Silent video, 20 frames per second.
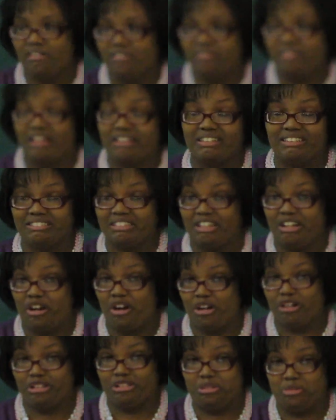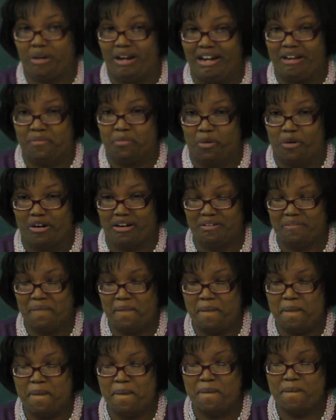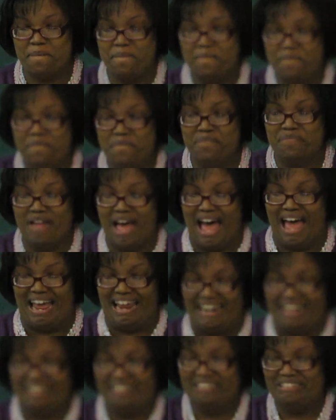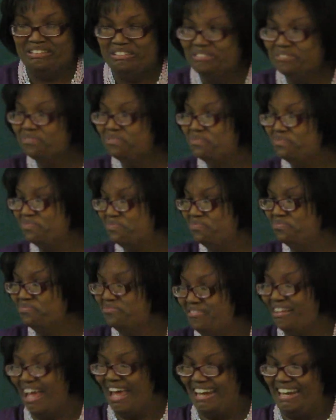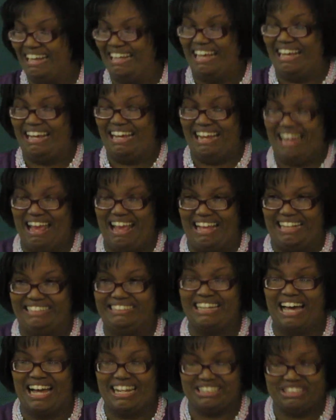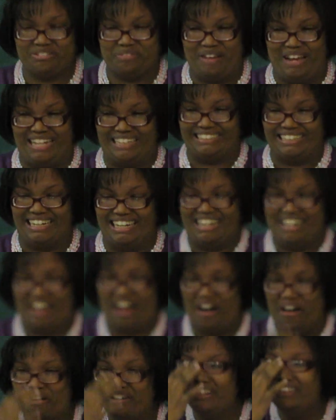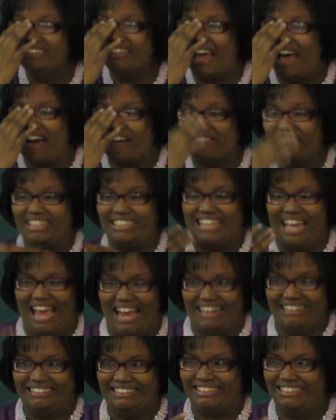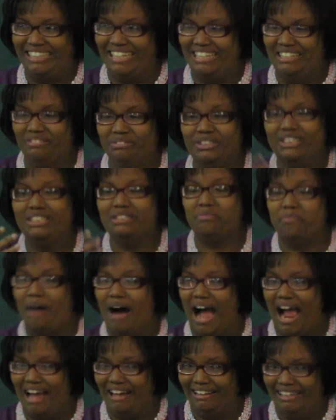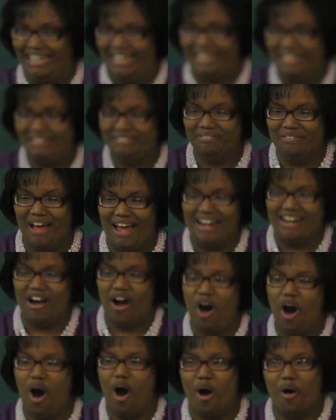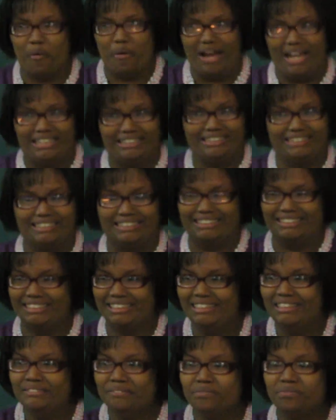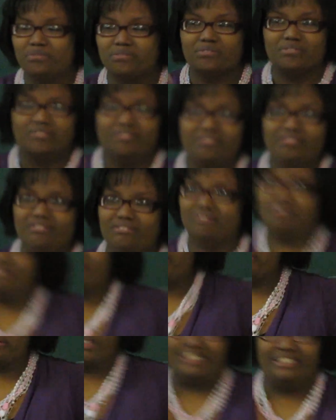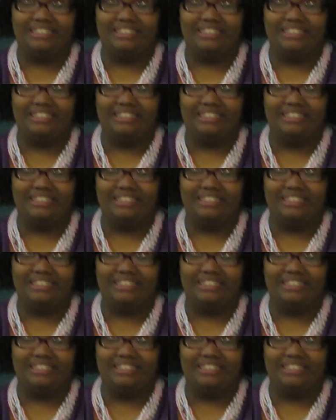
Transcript: nothing's gonna hurt you anymore. Then it touched me to, you know, every day to see them smiling, and always just, and there was